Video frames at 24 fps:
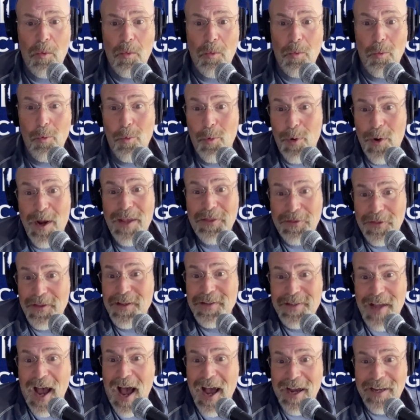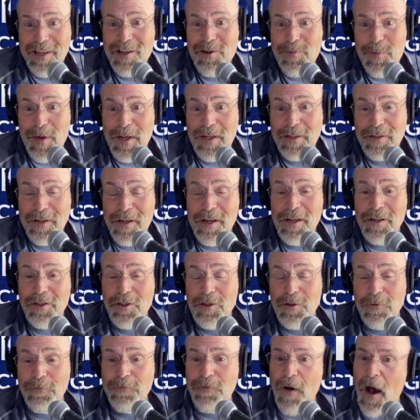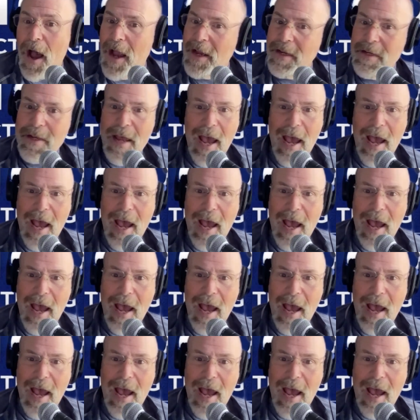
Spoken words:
with the document to find